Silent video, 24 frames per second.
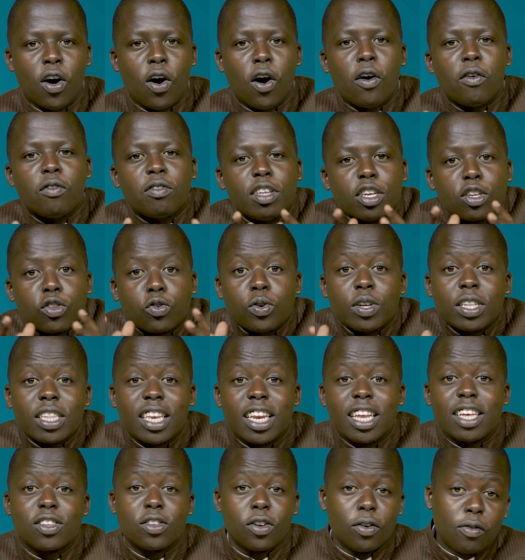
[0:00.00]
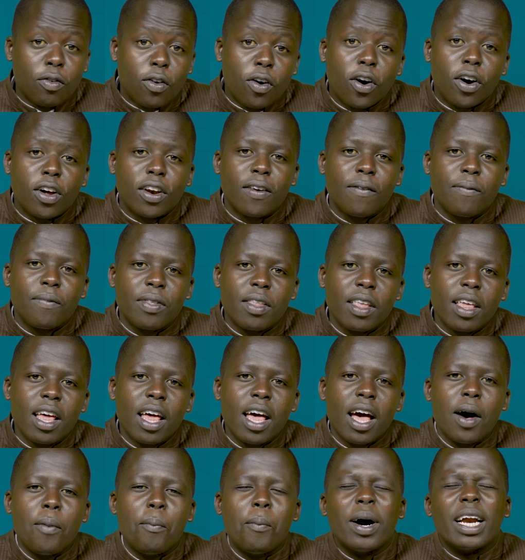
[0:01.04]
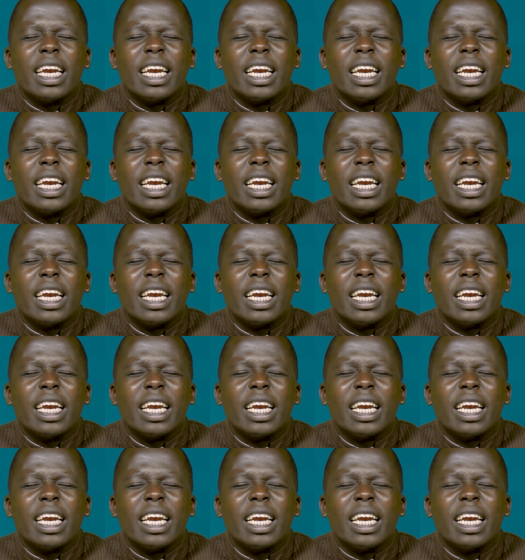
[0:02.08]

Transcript: of the sweetness of God. Mm -hmm.